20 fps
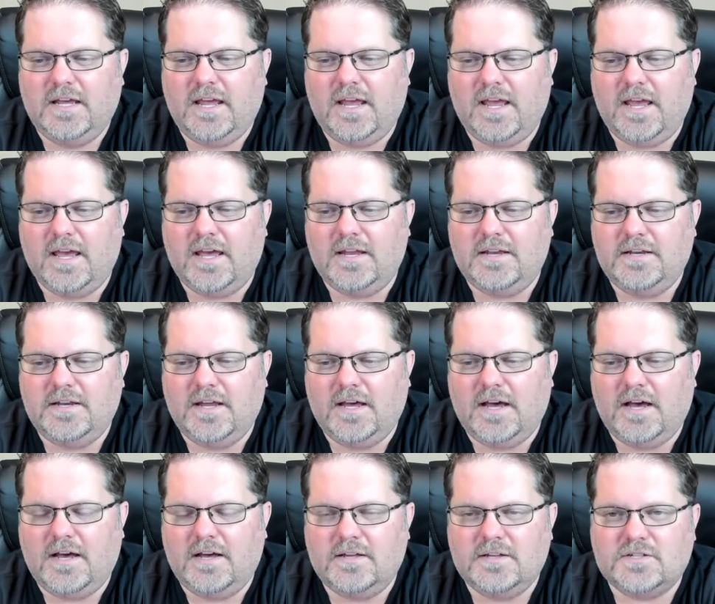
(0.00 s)
And
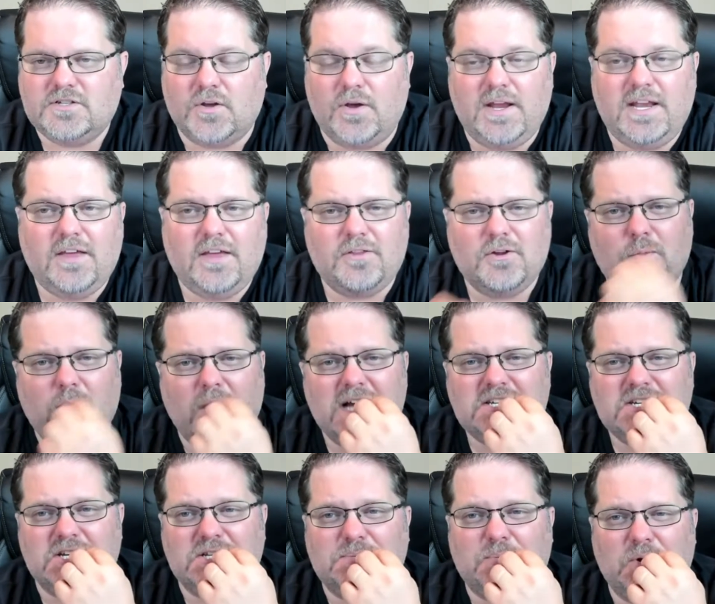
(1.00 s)
so any other
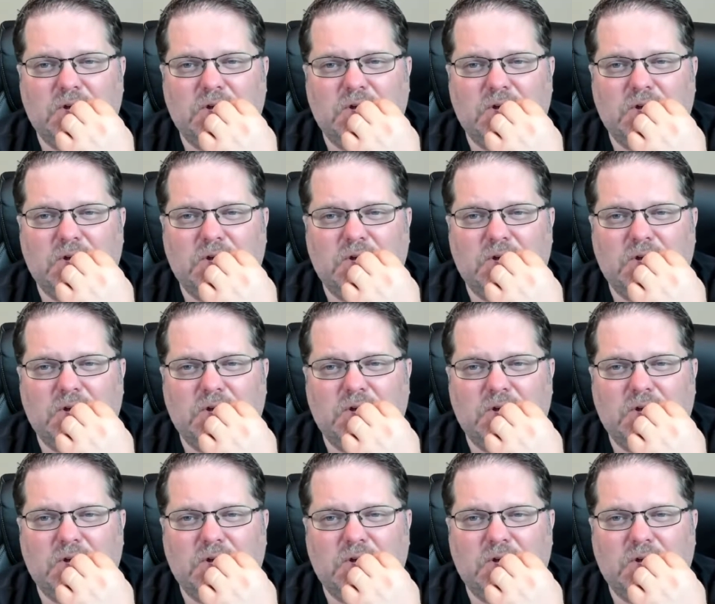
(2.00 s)
questions?